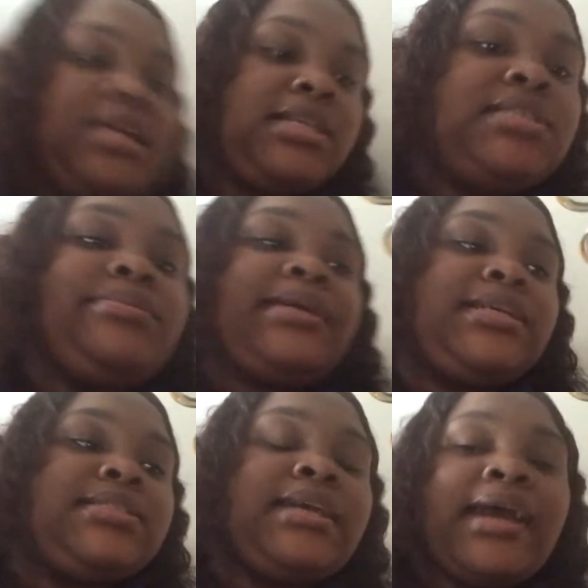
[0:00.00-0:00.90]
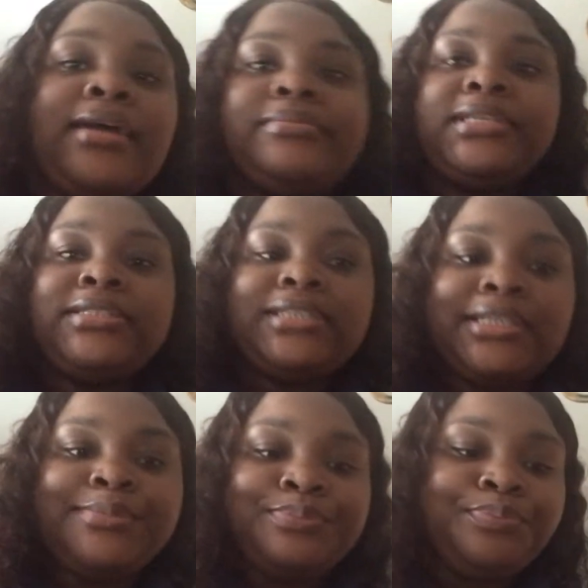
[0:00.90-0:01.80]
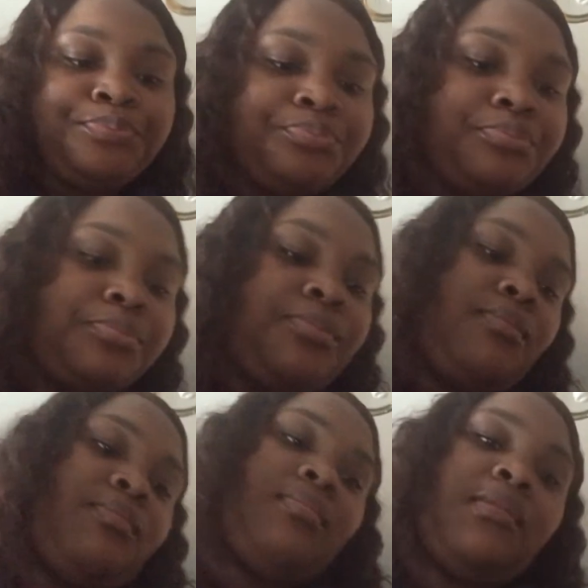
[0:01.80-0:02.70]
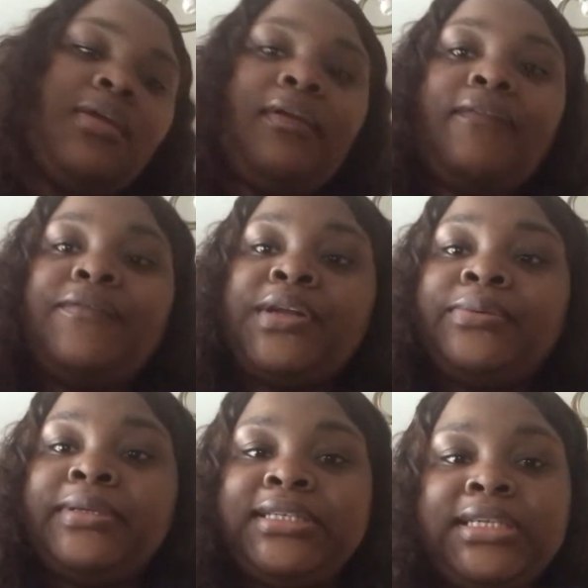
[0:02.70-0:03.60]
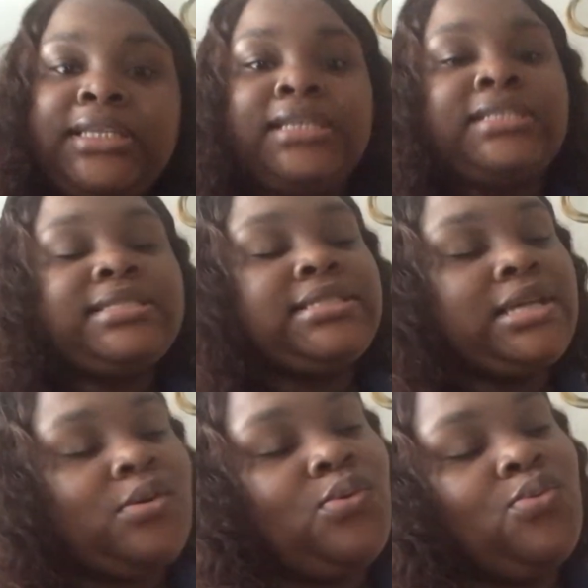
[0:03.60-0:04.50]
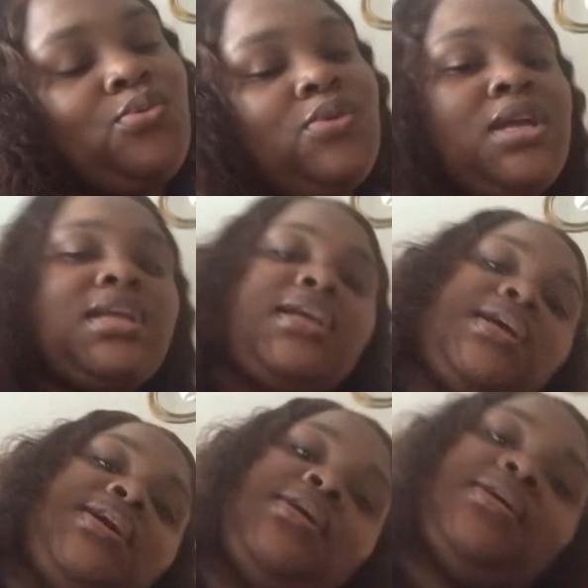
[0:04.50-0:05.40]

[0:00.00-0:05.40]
he's with his godmother. Cause like I say, for the weekend. So yeah.